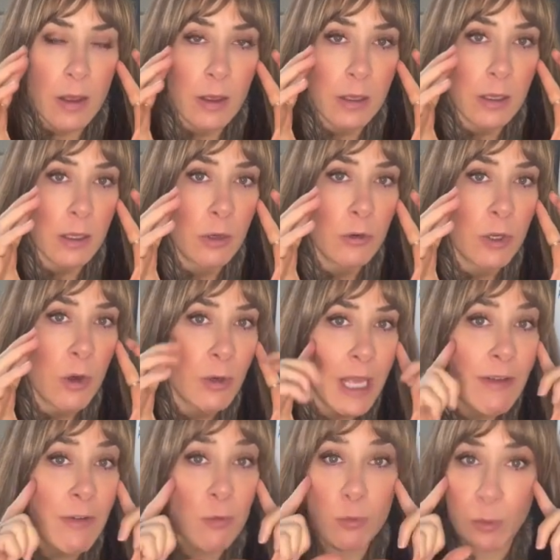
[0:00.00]
you don't
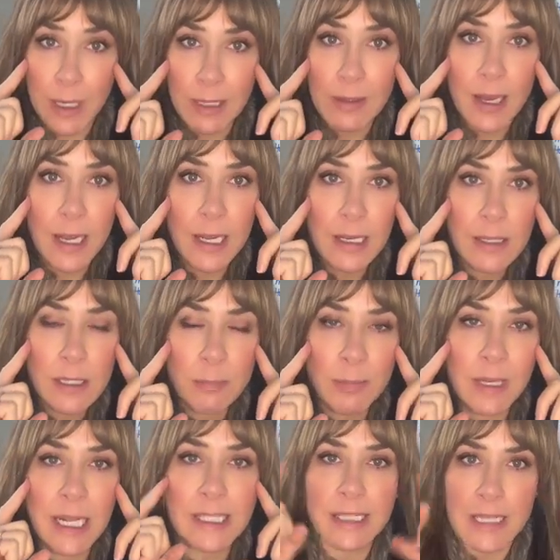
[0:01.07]
even realize, but
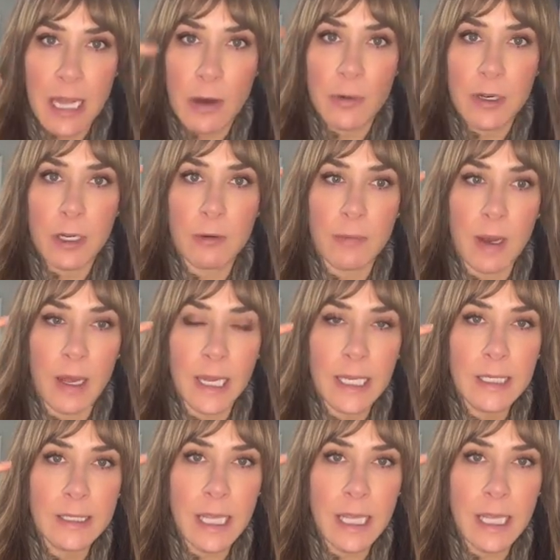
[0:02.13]
it's now in your mind.